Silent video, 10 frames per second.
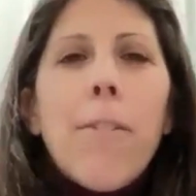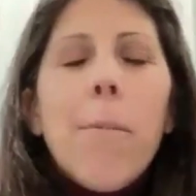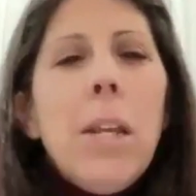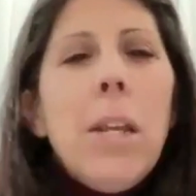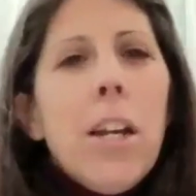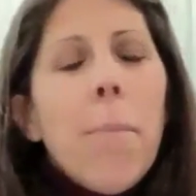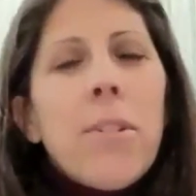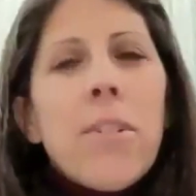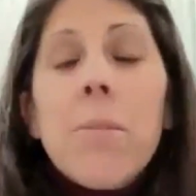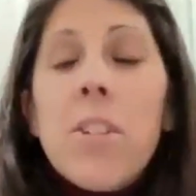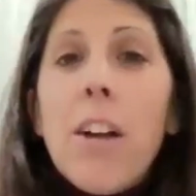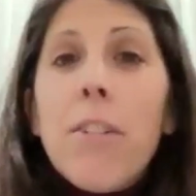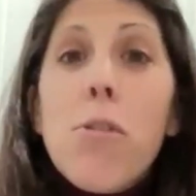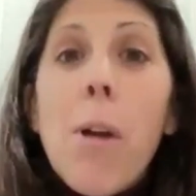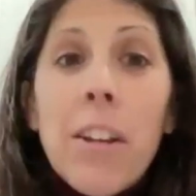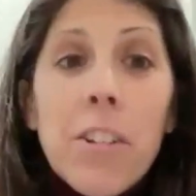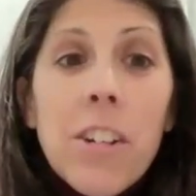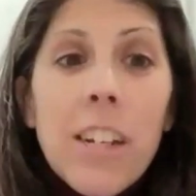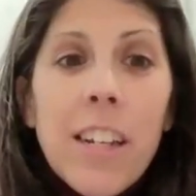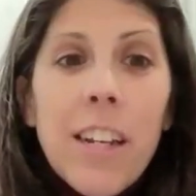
for me comes from self-trust.